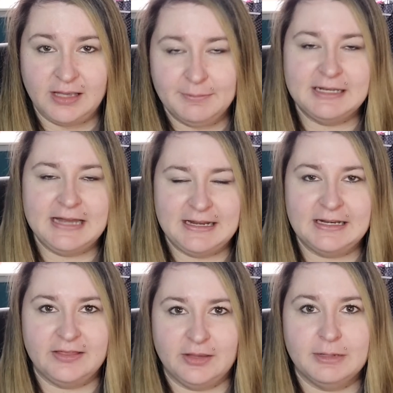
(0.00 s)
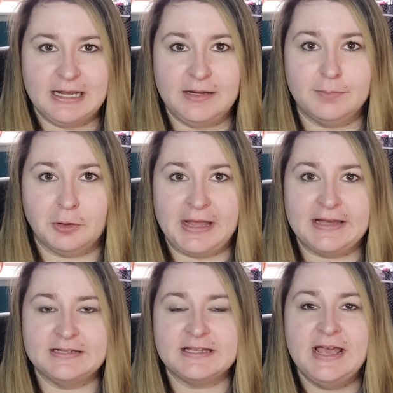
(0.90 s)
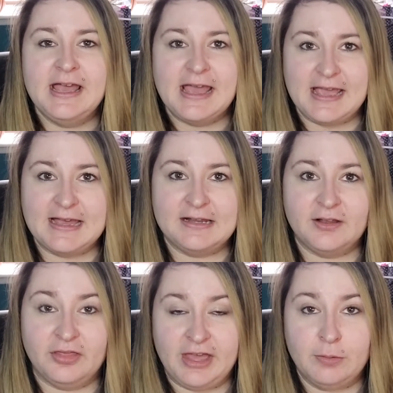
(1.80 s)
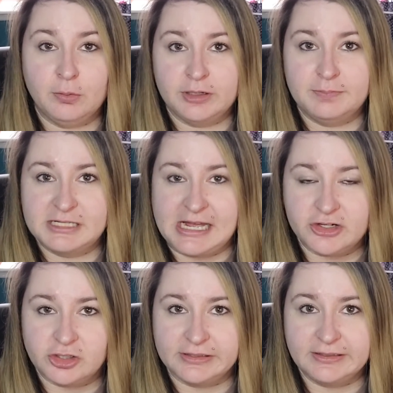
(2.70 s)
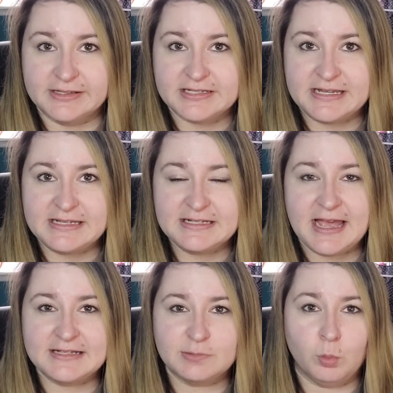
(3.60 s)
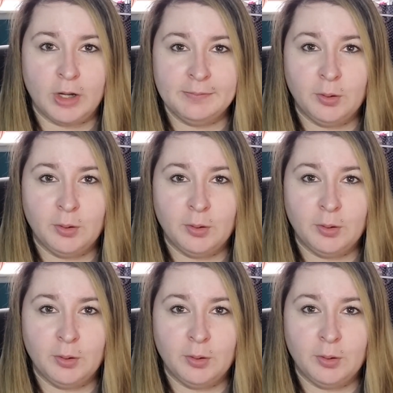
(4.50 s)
I mean, not anything, but any brand, and they would potentially list it. At one